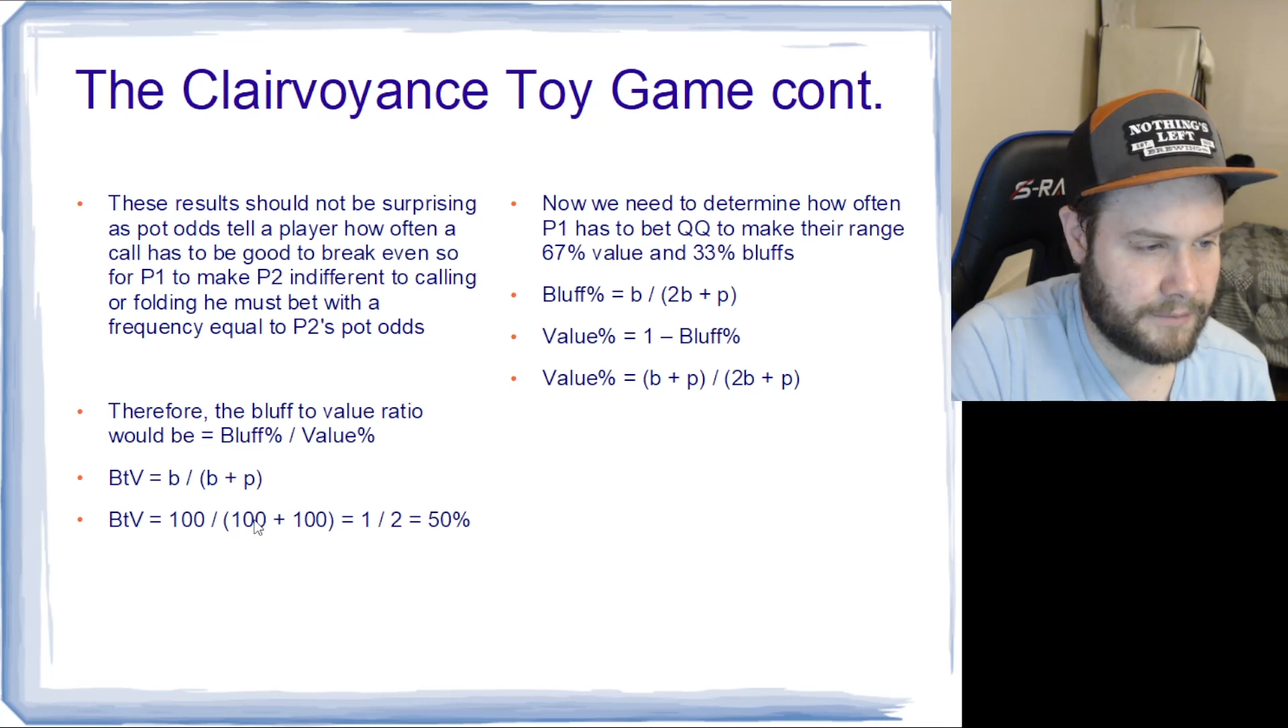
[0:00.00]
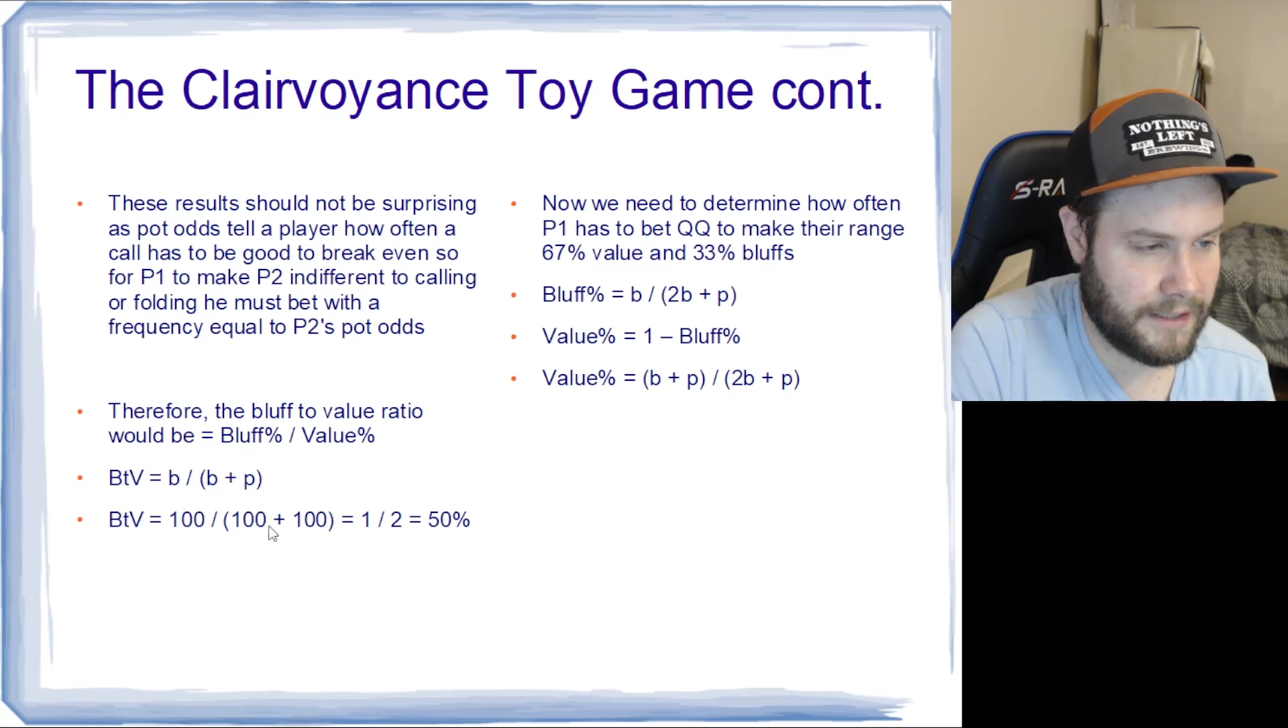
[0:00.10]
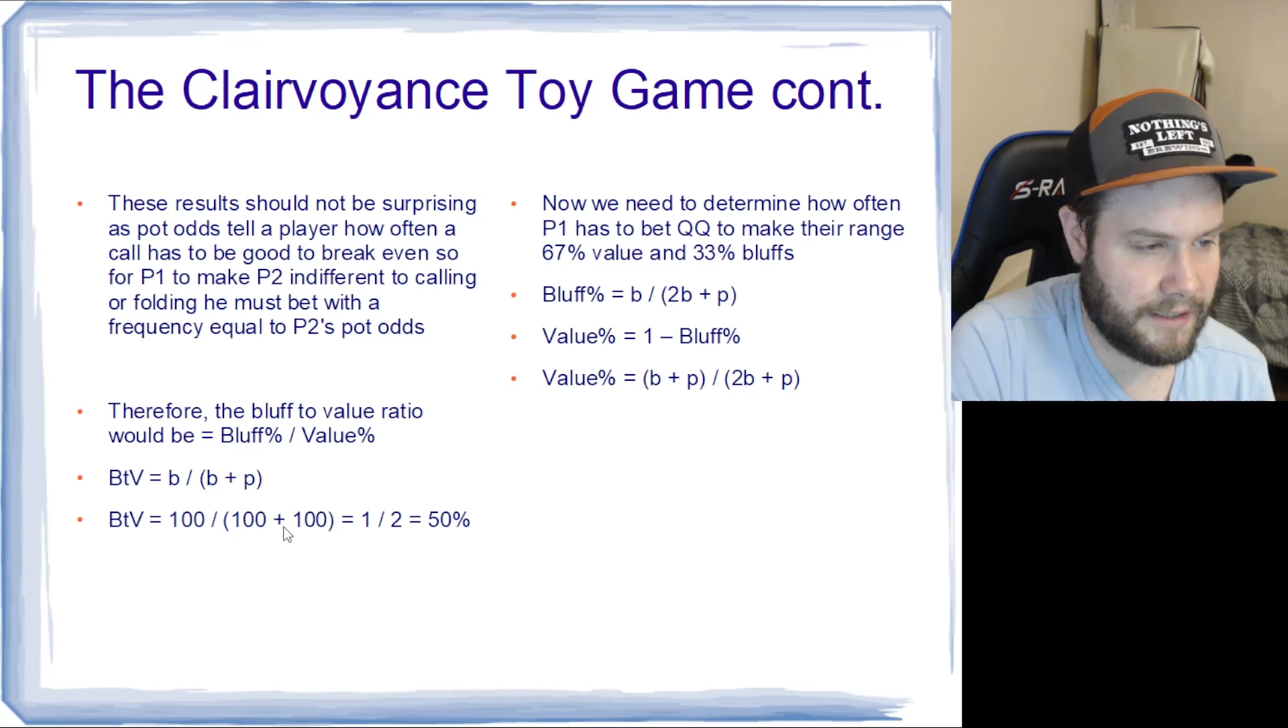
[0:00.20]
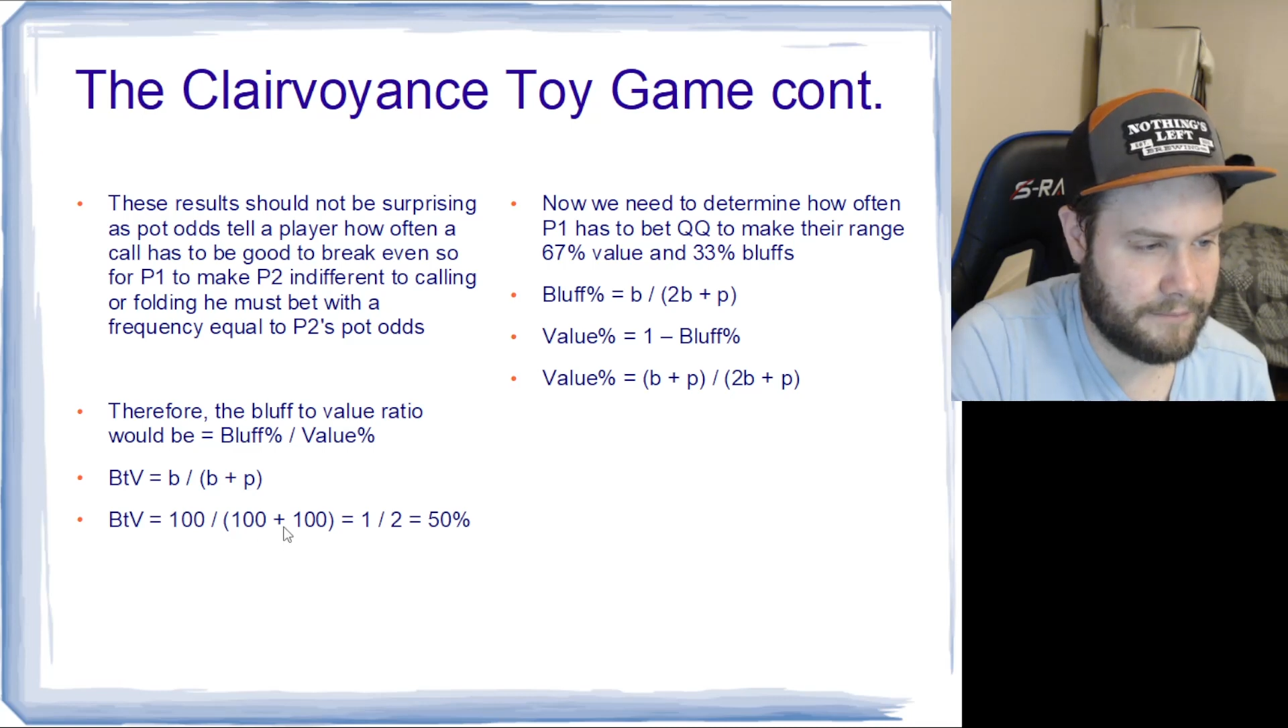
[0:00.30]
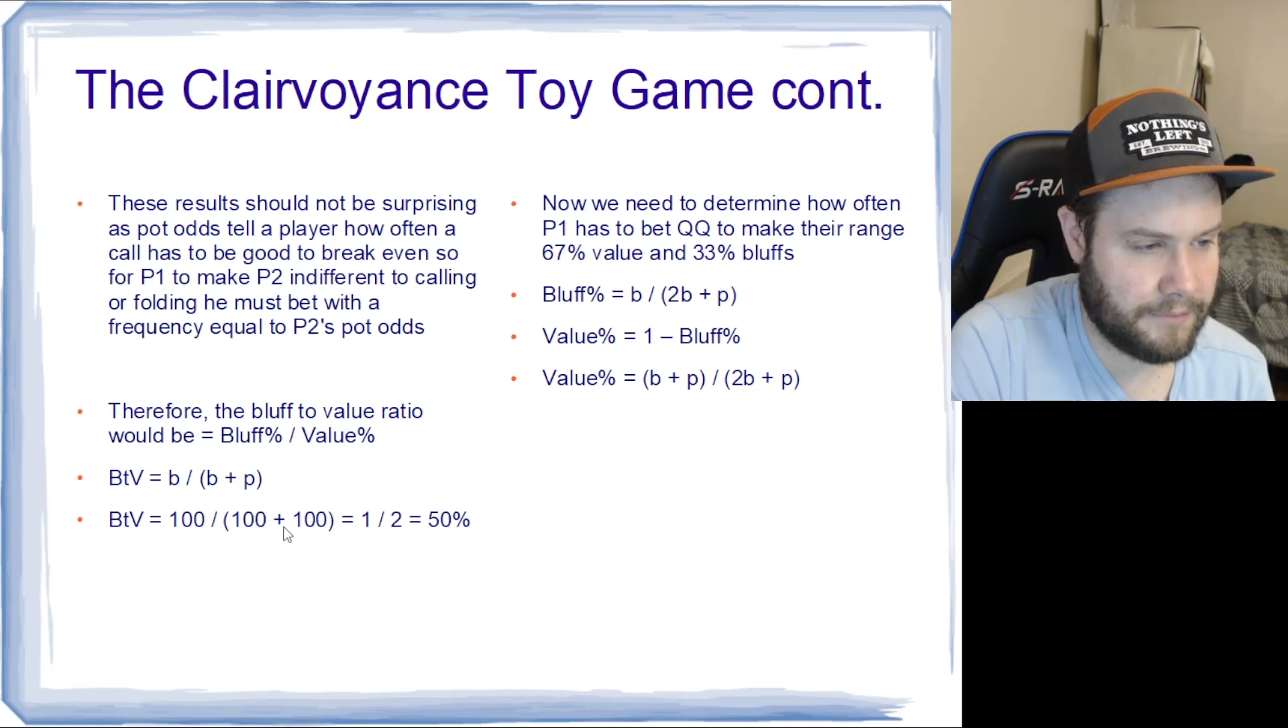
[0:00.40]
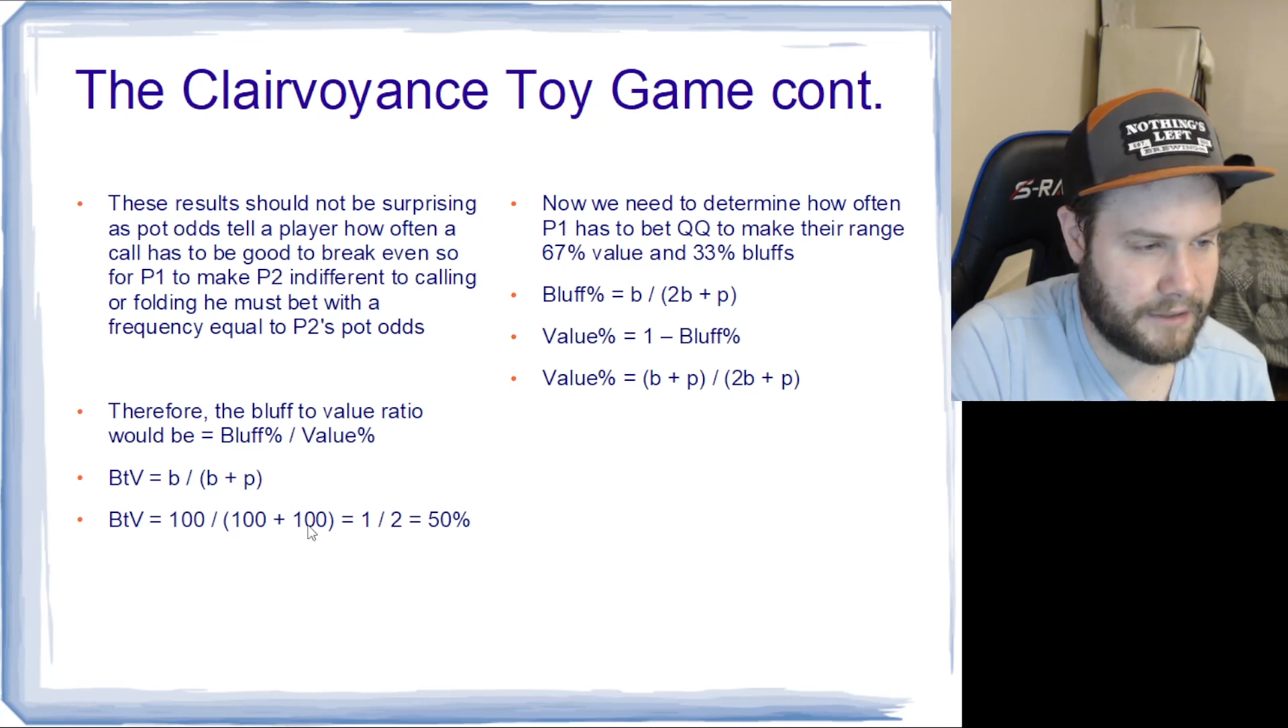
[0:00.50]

bet